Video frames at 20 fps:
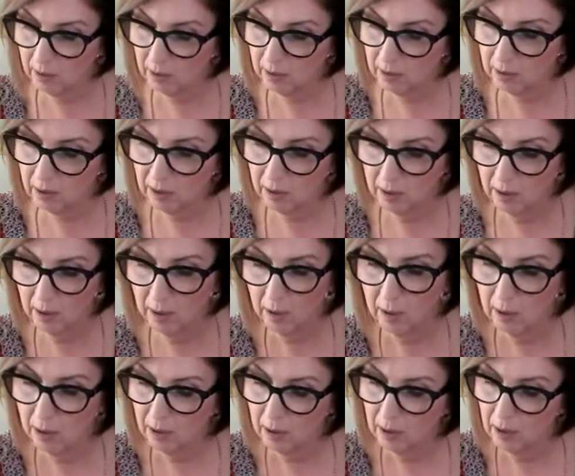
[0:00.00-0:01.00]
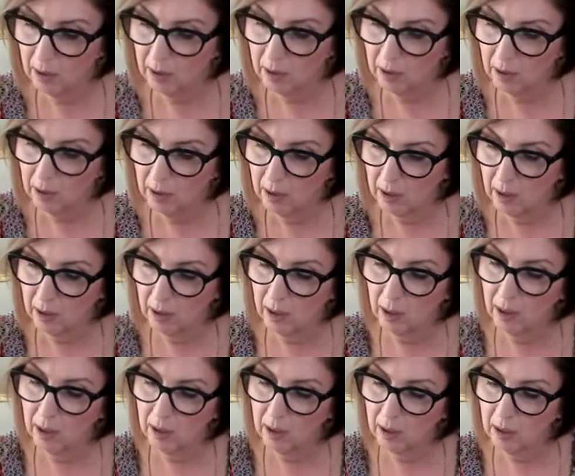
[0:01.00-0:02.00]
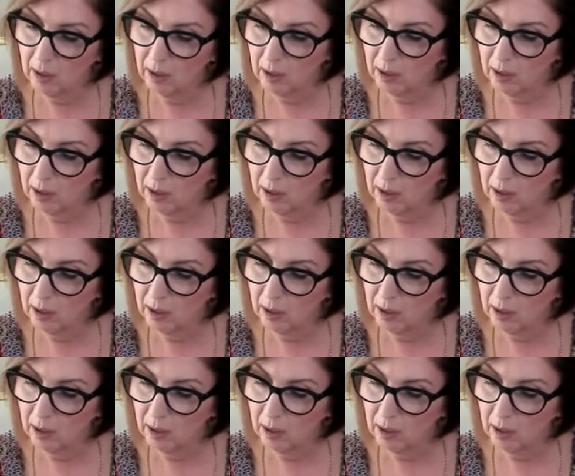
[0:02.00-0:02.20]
Nothing is said.